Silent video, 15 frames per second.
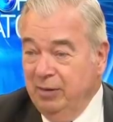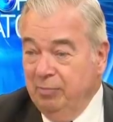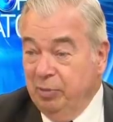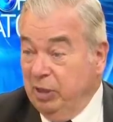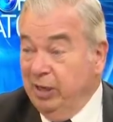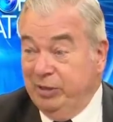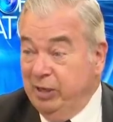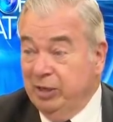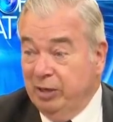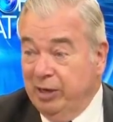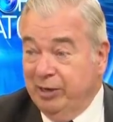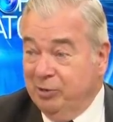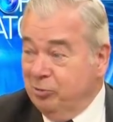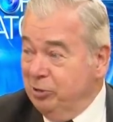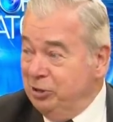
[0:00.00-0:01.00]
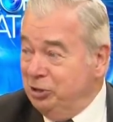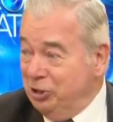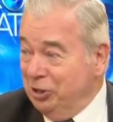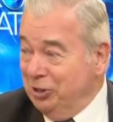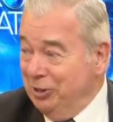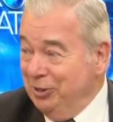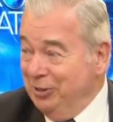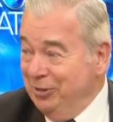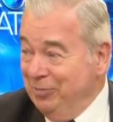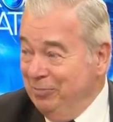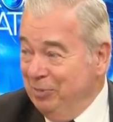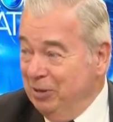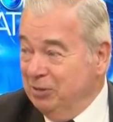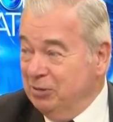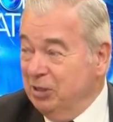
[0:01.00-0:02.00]
but I think like a Christian
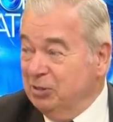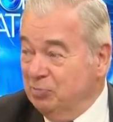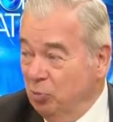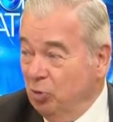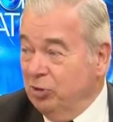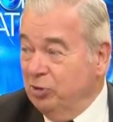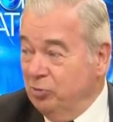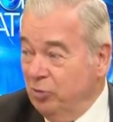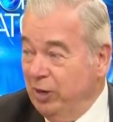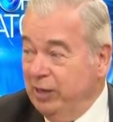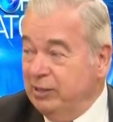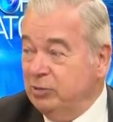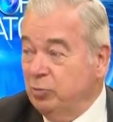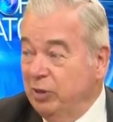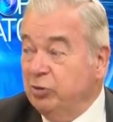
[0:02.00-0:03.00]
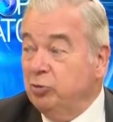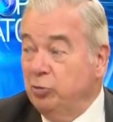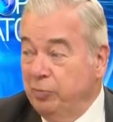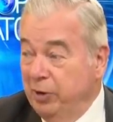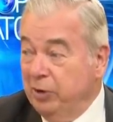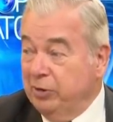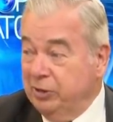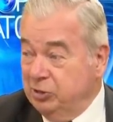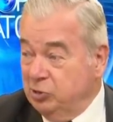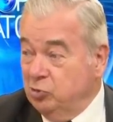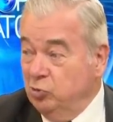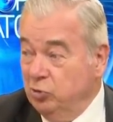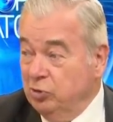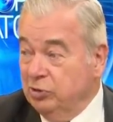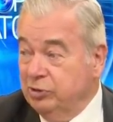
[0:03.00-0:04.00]
because I was born and raised, went through American
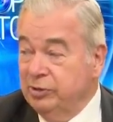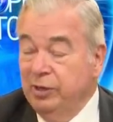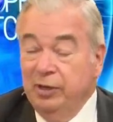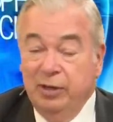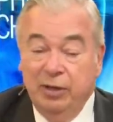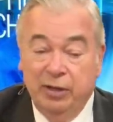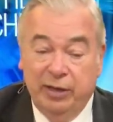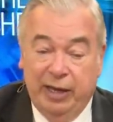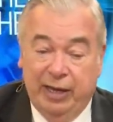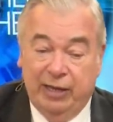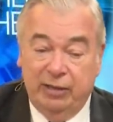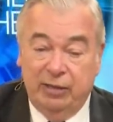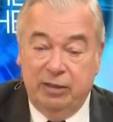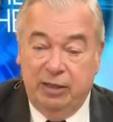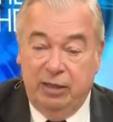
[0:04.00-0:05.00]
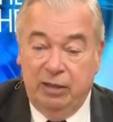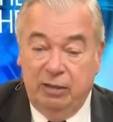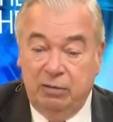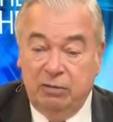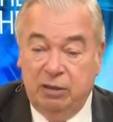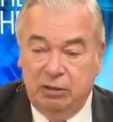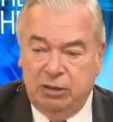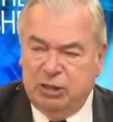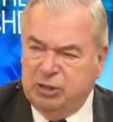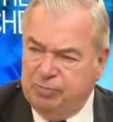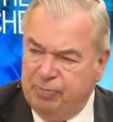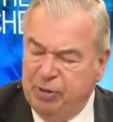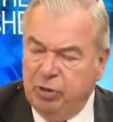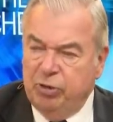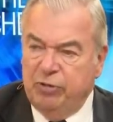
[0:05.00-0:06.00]
schools and the, the
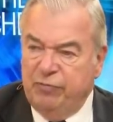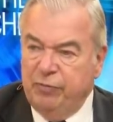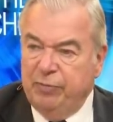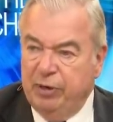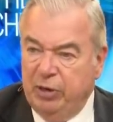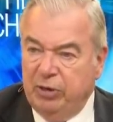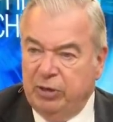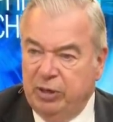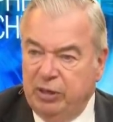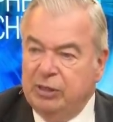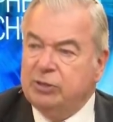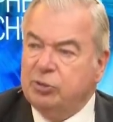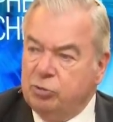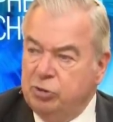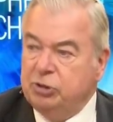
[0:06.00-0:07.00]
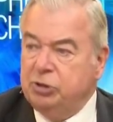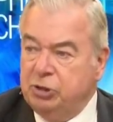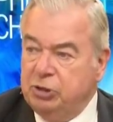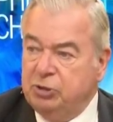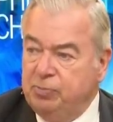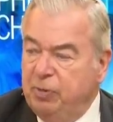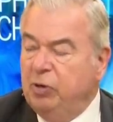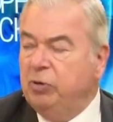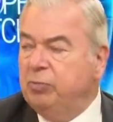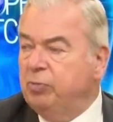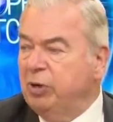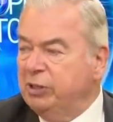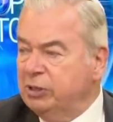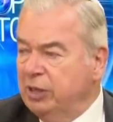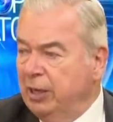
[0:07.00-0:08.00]
spirit of America is a Christian spirit, praise